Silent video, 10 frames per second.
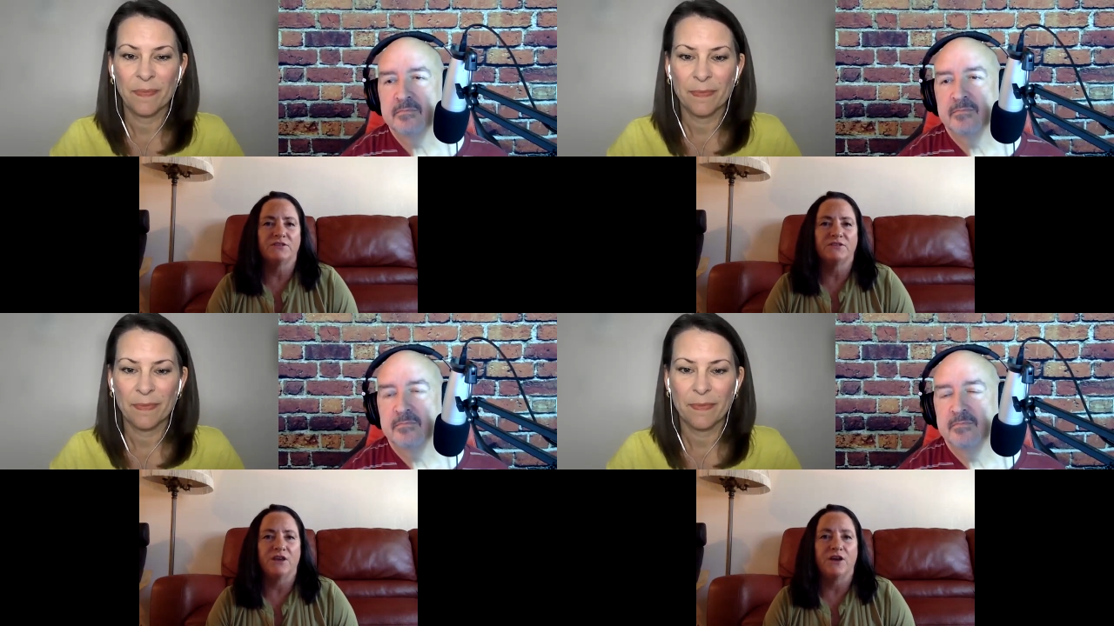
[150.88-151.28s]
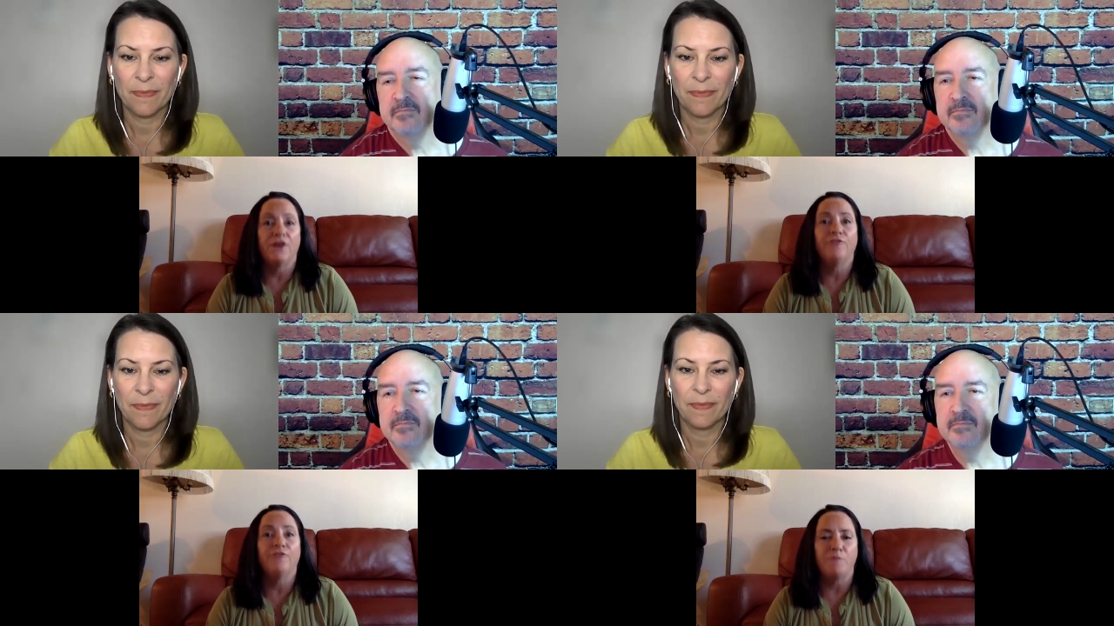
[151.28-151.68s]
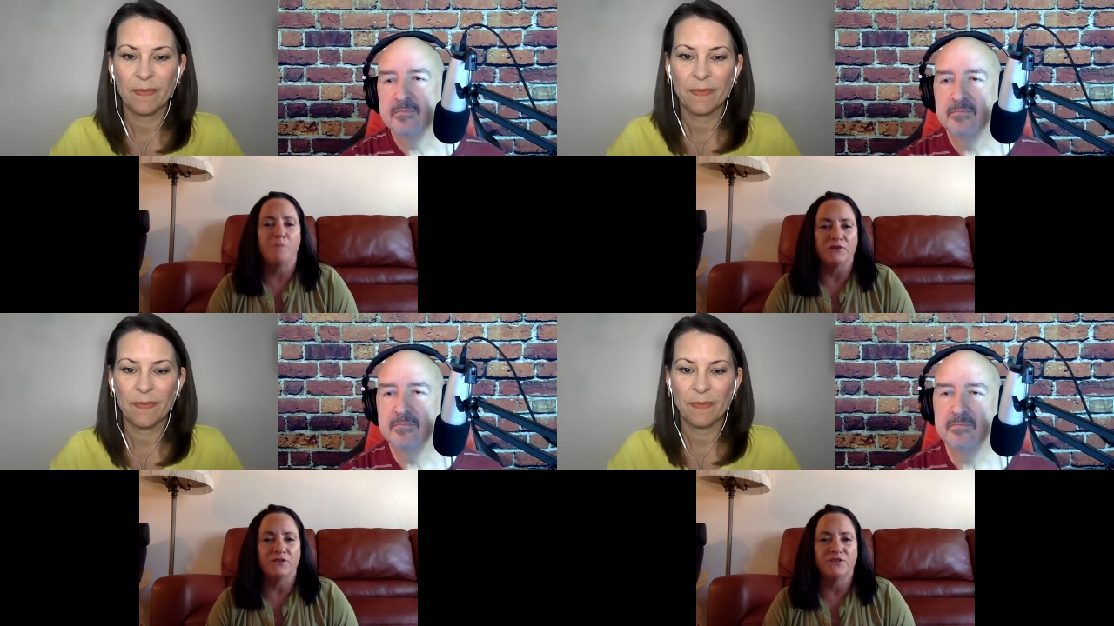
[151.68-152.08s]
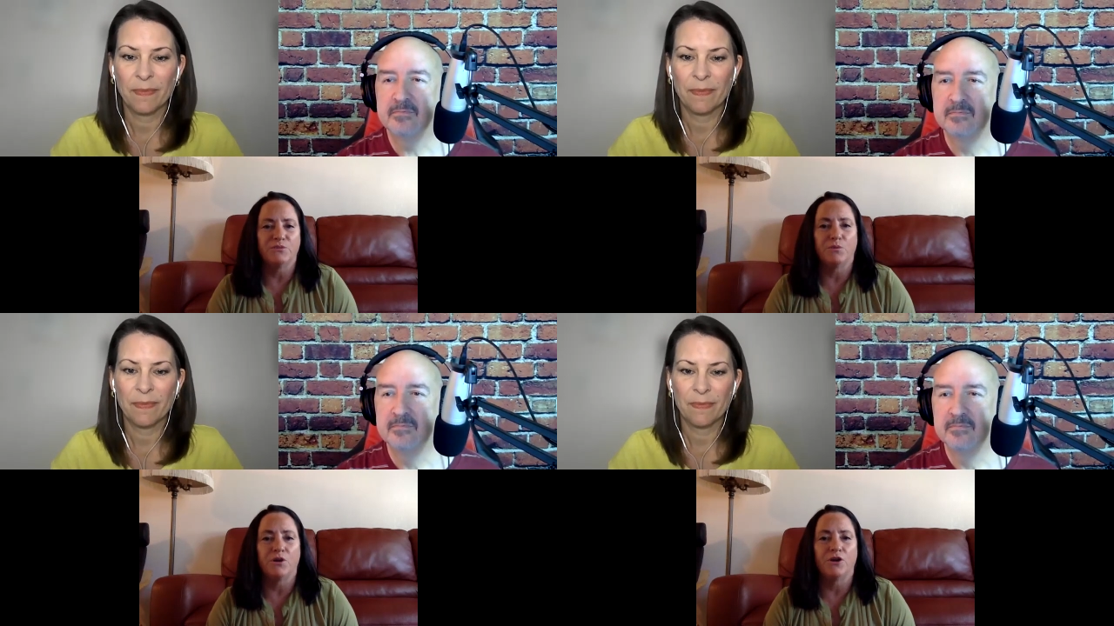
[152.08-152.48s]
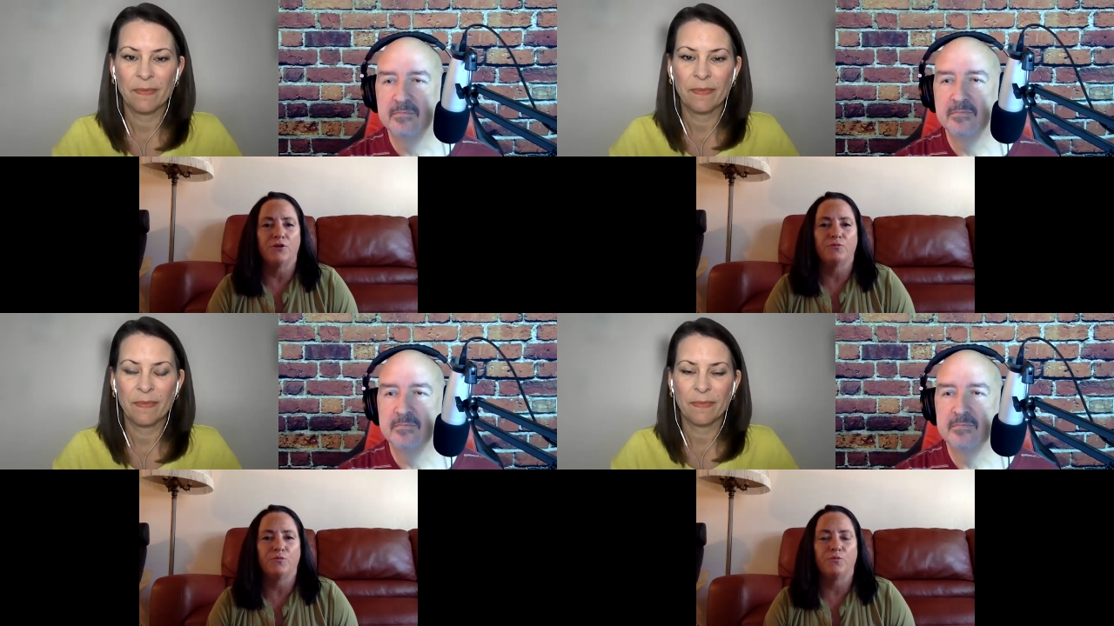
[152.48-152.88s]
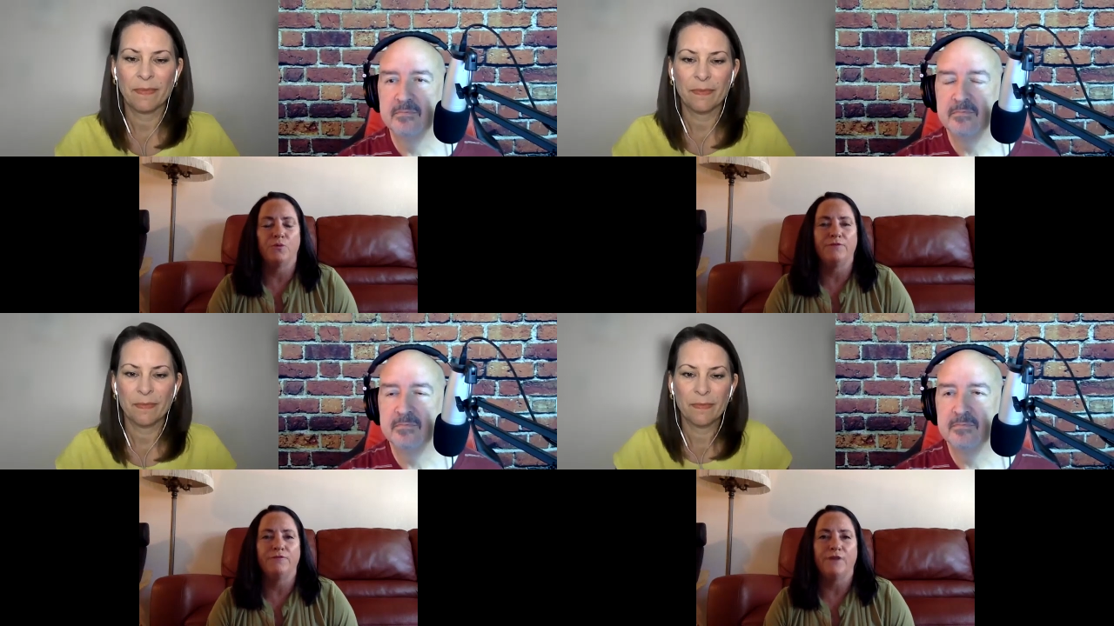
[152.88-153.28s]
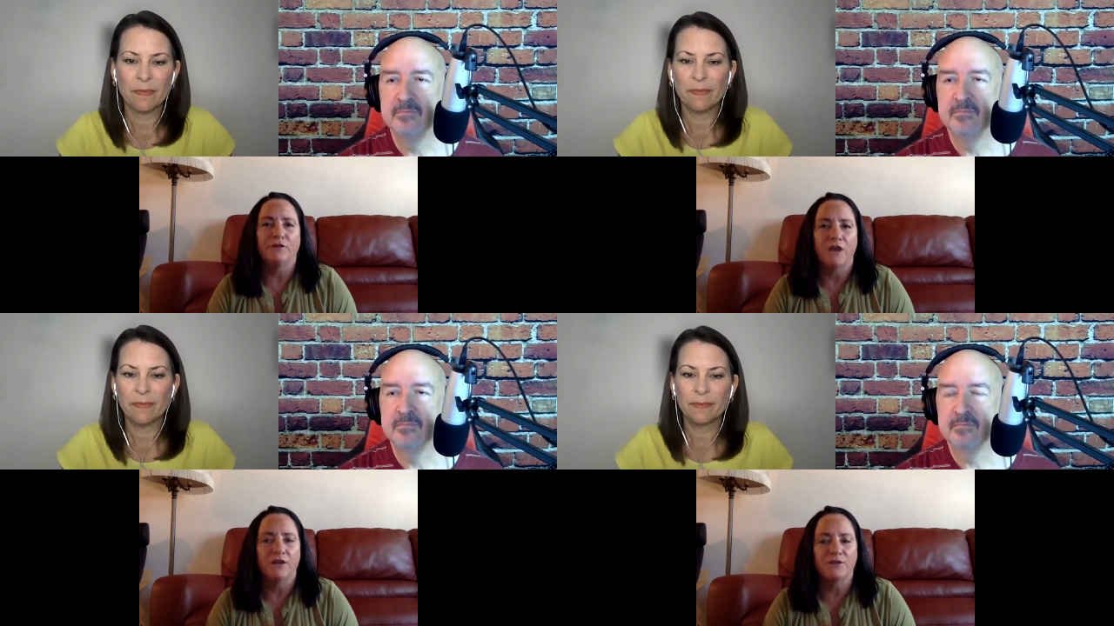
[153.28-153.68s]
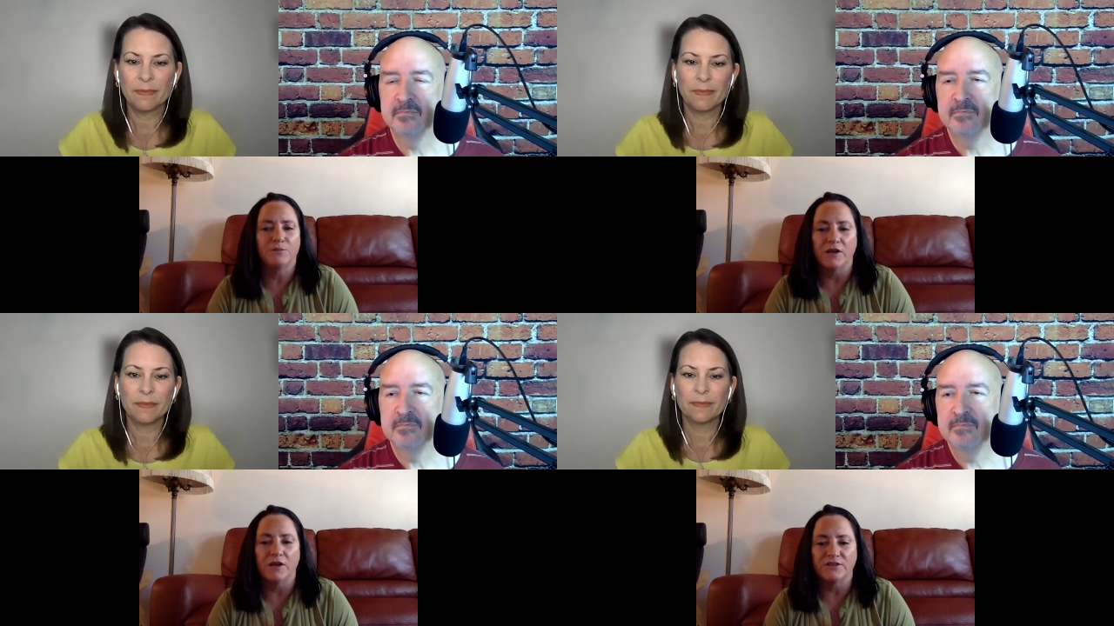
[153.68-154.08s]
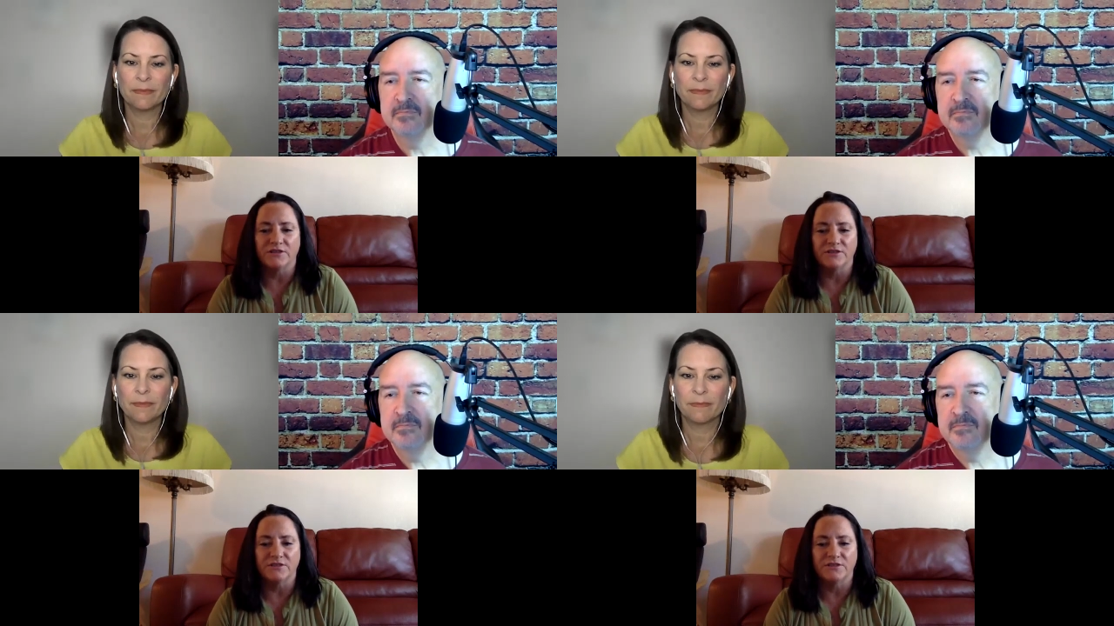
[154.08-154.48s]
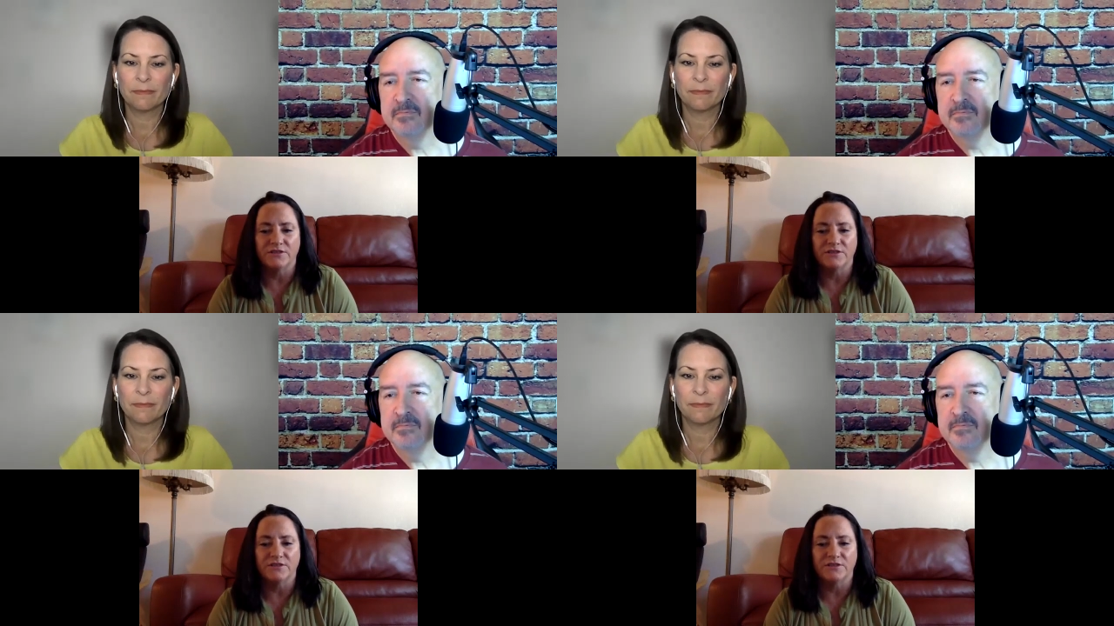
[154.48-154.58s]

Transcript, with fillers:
Speaker 1: of abundance where we felt God's presence.